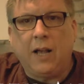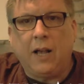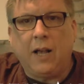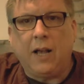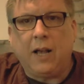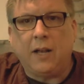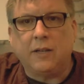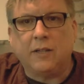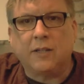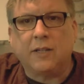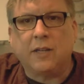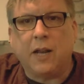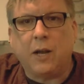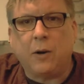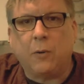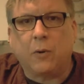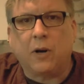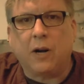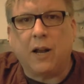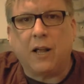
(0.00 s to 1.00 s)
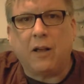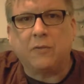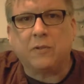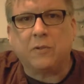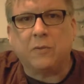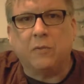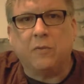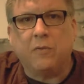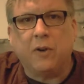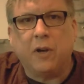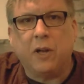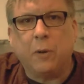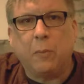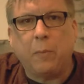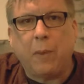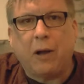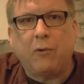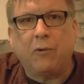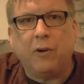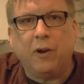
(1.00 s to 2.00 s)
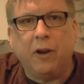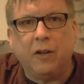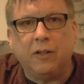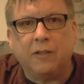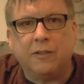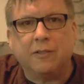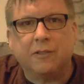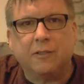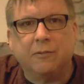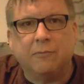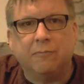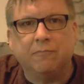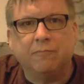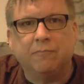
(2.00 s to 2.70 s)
And today we're going to have some fun about nuts.